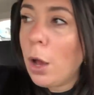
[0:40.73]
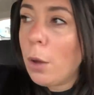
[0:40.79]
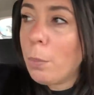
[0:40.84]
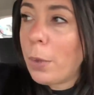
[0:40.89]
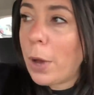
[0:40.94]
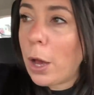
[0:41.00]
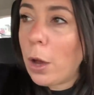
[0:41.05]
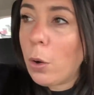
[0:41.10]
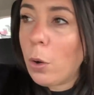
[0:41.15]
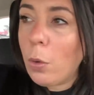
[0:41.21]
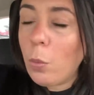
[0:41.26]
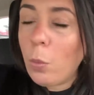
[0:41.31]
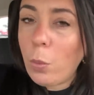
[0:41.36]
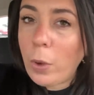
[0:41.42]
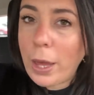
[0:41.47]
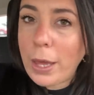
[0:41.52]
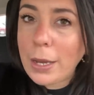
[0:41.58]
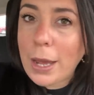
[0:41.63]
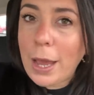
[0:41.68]
But
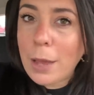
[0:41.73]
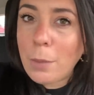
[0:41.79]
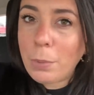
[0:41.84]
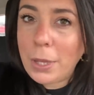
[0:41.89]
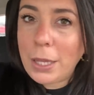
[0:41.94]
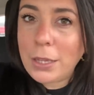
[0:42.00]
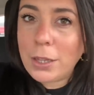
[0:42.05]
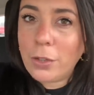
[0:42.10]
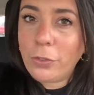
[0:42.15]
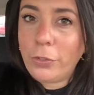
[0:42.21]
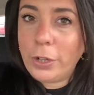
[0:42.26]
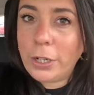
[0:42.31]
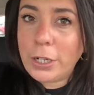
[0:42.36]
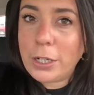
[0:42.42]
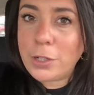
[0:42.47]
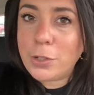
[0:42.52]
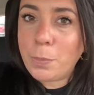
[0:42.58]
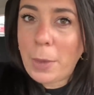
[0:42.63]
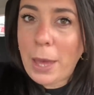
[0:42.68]
when I played the
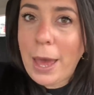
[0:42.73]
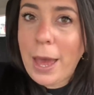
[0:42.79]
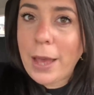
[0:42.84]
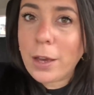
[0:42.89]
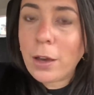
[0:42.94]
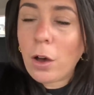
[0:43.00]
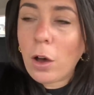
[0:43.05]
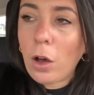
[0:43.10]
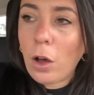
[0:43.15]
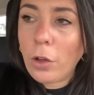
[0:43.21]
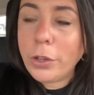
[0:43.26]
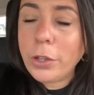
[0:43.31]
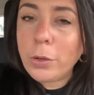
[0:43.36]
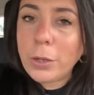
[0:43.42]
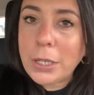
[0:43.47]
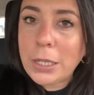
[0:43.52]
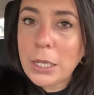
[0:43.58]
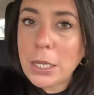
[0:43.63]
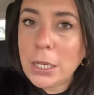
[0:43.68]
footage back, all you
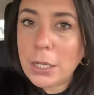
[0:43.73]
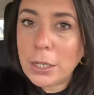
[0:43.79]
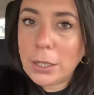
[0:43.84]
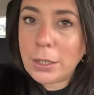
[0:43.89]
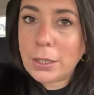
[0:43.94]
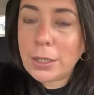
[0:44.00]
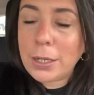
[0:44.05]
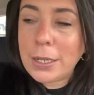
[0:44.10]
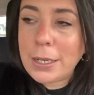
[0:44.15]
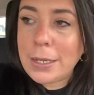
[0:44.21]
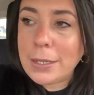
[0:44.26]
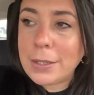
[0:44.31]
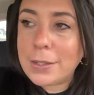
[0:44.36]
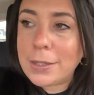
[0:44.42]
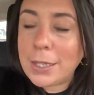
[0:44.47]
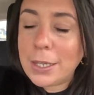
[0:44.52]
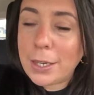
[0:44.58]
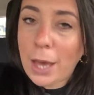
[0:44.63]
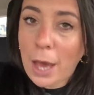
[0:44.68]
can hear is
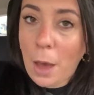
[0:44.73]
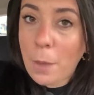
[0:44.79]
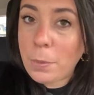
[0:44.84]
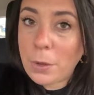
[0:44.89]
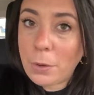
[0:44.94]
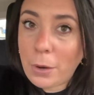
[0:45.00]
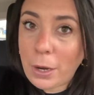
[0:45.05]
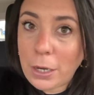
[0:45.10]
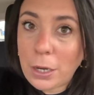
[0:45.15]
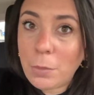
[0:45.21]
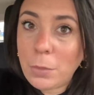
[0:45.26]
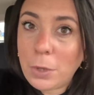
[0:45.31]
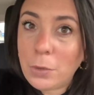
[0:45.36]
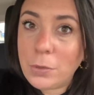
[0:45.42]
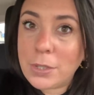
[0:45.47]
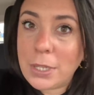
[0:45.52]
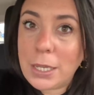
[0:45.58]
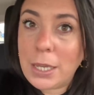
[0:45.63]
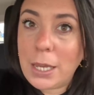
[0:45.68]
the copyrighted
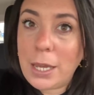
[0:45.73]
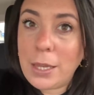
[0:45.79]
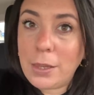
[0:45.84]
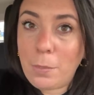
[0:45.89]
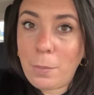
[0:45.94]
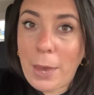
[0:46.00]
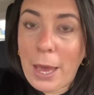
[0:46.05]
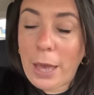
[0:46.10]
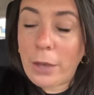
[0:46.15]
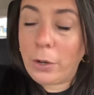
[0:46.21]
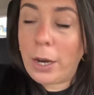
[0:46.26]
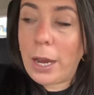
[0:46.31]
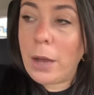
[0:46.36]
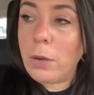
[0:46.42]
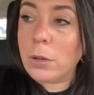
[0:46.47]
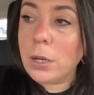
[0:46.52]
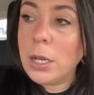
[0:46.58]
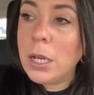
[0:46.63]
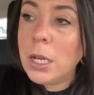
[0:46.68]
music in the background.
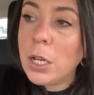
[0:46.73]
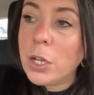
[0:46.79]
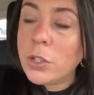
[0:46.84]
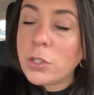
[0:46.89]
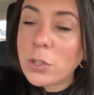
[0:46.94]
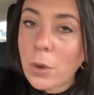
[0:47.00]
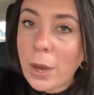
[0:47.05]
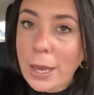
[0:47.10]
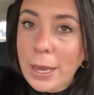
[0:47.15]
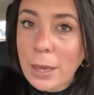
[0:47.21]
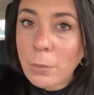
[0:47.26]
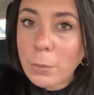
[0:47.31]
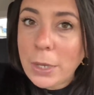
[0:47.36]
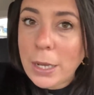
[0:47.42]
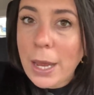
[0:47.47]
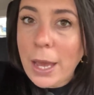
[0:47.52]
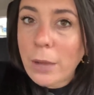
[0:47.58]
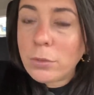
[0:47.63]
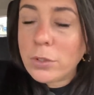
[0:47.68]
So I am gonna
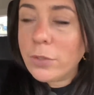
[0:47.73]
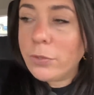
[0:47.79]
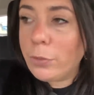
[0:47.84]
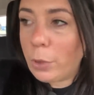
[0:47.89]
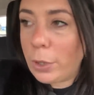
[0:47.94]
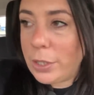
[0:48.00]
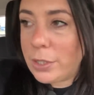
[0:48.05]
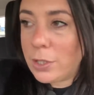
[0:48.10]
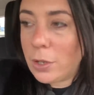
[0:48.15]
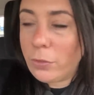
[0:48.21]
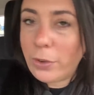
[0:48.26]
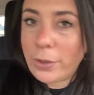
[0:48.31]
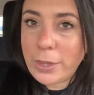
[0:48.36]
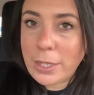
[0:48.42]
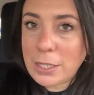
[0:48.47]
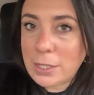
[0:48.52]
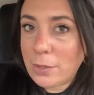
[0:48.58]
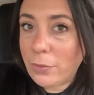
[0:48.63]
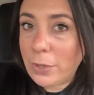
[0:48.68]
have to voice over
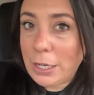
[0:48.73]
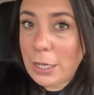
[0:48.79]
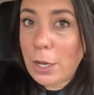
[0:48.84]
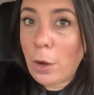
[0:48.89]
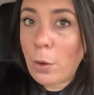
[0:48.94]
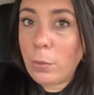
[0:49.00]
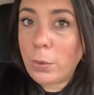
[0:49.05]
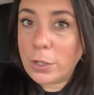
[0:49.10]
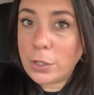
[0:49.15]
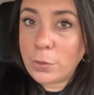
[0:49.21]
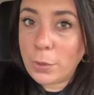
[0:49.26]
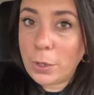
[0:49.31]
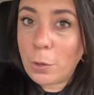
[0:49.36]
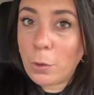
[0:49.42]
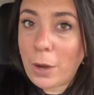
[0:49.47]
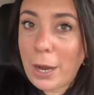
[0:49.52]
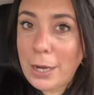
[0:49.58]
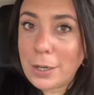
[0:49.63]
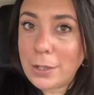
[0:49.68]
this video, which
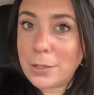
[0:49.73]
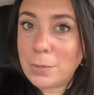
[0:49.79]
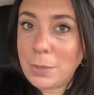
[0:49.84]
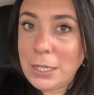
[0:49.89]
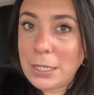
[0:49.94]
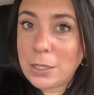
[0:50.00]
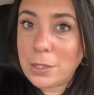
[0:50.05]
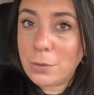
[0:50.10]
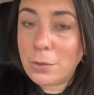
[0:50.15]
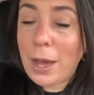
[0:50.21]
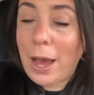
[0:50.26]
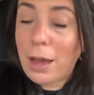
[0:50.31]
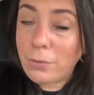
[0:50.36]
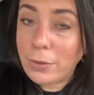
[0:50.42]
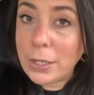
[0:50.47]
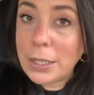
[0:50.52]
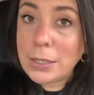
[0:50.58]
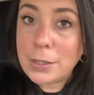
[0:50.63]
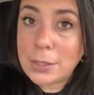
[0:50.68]
requires me to
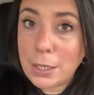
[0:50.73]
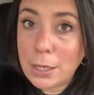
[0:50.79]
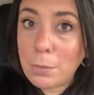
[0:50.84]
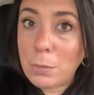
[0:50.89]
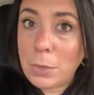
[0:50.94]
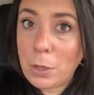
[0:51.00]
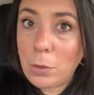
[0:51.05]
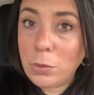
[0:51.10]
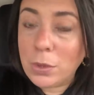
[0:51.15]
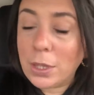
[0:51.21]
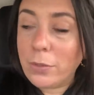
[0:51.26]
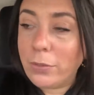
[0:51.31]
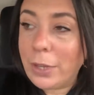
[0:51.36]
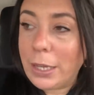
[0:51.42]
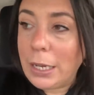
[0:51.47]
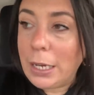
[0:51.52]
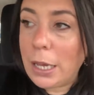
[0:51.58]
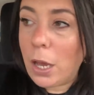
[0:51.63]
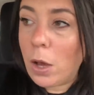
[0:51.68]
obviously mute the
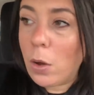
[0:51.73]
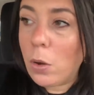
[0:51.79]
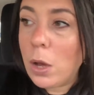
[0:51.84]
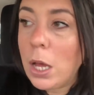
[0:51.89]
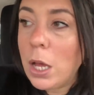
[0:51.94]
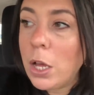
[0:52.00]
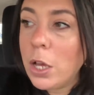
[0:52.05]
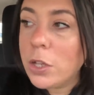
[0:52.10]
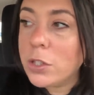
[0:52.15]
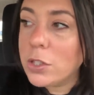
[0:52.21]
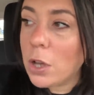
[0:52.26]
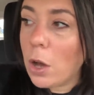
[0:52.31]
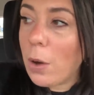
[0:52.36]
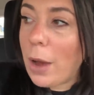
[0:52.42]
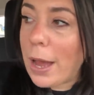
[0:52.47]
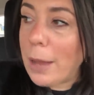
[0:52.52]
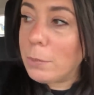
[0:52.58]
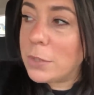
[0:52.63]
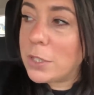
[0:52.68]
video. So
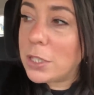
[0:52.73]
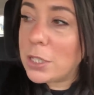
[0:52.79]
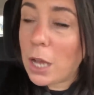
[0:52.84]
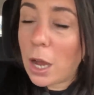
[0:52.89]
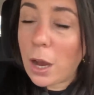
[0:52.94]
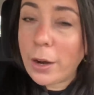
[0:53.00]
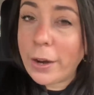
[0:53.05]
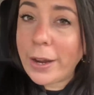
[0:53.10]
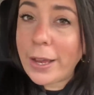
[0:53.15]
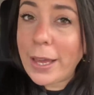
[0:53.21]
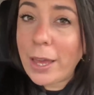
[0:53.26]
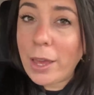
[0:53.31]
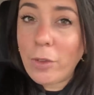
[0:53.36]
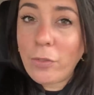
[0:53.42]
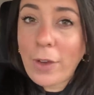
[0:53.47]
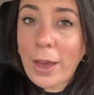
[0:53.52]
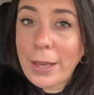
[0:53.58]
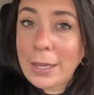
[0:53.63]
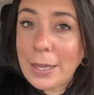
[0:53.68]
I'm sorry if
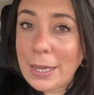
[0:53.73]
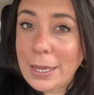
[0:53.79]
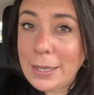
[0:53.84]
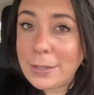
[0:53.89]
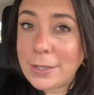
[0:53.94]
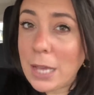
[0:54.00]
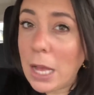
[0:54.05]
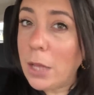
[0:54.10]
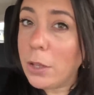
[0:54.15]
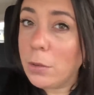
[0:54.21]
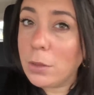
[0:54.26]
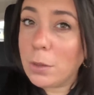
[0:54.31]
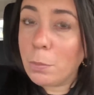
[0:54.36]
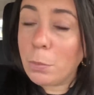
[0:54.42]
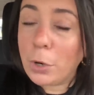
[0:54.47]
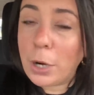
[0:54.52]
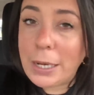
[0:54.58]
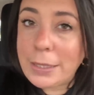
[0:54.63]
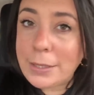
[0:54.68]
I can't tell you the
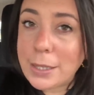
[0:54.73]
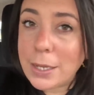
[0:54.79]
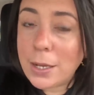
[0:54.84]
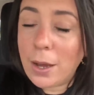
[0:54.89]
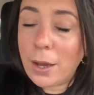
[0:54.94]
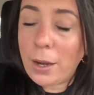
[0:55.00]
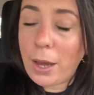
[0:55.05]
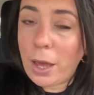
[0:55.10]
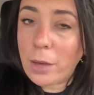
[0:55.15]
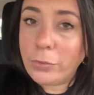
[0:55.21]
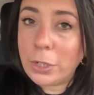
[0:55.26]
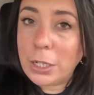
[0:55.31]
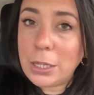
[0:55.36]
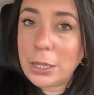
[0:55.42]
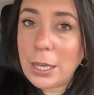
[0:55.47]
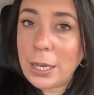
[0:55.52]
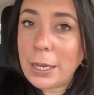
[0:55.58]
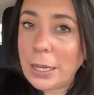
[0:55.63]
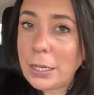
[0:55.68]
pricing on
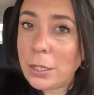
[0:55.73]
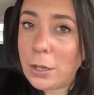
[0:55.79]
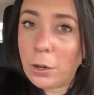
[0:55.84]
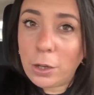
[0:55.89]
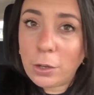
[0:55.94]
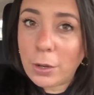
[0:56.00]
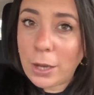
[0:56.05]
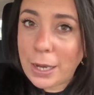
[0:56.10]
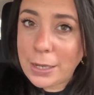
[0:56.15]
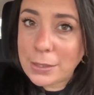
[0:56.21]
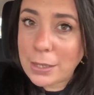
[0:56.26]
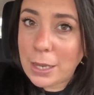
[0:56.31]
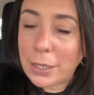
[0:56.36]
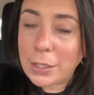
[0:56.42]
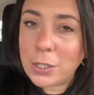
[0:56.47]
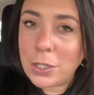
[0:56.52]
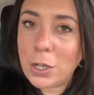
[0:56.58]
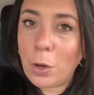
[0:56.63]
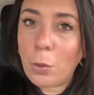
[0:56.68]
everything. I know you guys like to
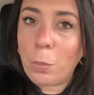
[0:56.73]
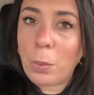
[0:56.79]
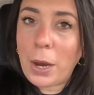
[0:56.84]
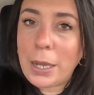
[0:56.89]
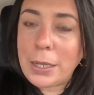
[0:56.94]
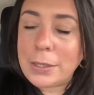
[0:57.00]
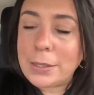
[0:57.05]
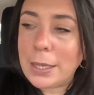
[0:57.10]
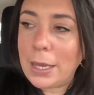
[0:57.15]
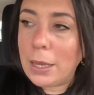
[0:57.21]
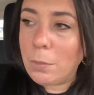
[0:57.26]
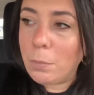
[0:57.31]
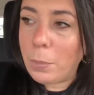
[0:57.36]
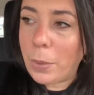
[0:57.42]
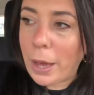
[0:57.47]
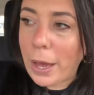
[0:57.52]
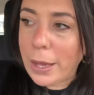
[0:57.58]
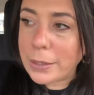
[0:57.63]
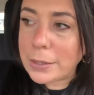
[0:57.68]
know pricing,
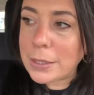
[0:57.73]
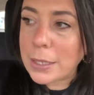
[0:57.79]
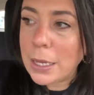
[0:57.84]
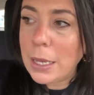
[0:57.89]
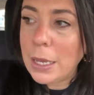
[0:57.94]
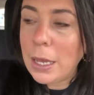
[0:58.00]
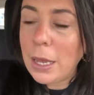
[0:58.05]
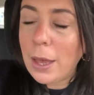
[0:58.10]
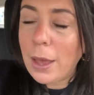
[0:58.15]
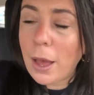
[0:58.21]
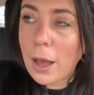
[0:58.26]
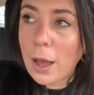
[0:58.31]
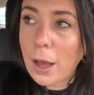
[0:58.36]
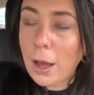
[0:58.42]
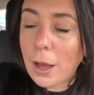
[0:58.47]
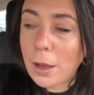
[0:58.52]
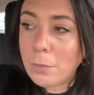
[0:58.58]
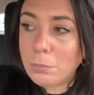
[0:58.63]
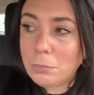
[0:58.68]
but
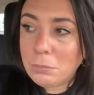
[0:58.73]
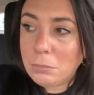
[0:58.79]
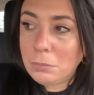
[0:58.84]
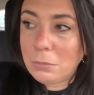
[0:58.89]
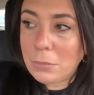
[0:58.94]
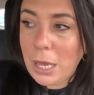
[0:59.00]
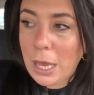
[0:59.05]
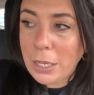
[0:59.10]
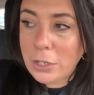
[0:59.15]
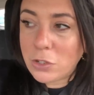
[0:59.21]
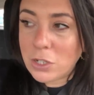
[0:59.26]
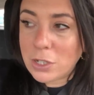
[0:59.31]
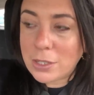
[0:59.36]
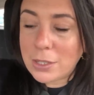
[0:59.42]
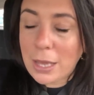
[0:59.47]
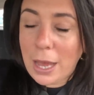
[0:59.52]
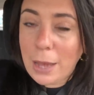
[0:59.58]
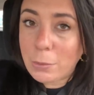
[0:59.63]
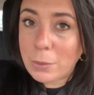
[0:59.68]
um, I just,
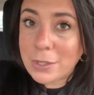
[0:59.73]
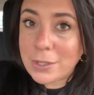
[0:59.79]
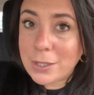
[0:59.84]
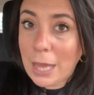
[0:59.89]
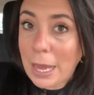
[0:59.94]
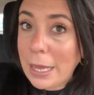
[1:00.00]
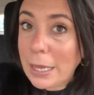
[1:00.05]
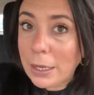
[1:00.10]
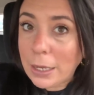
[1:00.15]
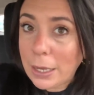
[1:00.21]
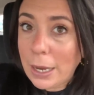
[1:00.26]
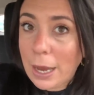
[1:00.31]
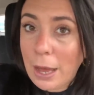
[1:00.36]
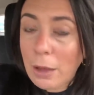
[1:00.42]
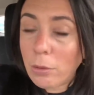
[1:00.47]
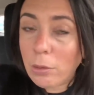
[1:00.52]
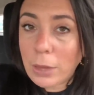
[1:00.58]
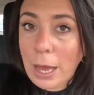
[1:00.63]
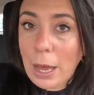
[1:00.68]
I was saying it
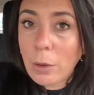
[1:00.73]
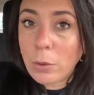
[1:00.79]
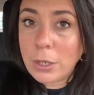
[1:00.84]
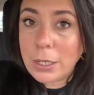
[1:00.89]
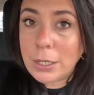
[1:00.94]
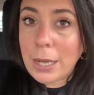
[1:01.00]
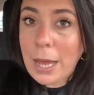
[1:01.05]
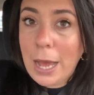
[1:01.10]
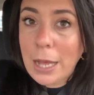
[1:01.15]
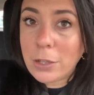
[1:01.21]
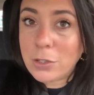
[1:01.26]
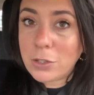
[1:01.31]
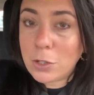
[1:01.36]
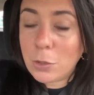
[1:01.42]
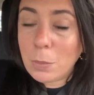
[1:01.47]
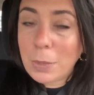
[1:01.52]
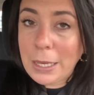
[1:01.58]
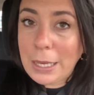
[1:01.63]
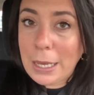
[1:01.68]
out loud and not
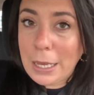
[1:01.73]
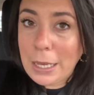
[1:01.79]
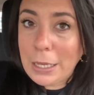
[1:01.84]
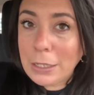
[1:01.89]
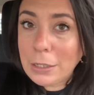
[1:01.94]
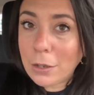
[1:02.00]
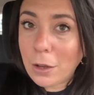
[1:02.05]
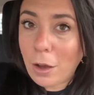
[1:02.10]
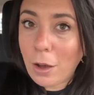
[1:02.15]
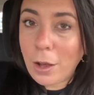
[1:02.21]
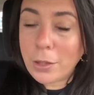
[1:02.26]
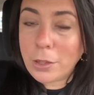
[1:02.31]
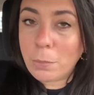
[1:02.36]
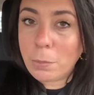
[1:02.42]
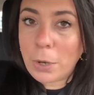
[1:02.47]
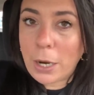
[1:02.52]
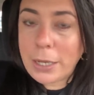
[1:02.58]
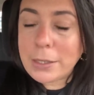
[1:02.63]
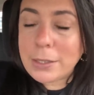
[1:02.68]
zooming in on the
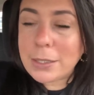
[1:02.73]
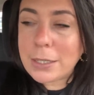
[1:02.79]
price